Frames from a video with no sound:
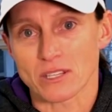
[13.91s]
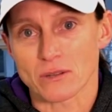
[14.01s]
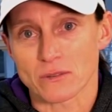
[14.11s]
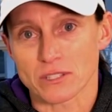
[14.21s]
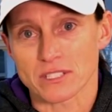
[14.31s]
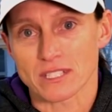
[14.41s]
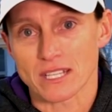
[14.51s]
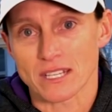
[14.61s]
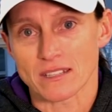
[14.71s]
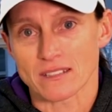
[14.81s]

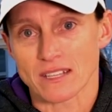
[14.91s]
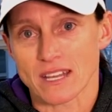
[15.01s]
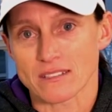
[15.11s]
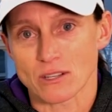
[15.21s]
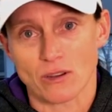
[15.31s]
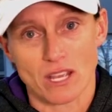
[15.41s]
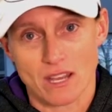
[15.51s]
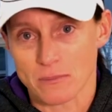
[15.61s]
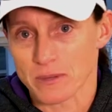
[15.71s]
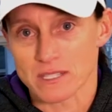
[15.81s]
university that has a great
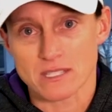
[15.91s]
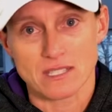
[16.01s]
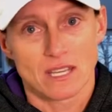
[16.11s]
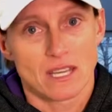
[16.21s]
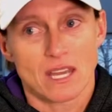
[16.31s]
compass,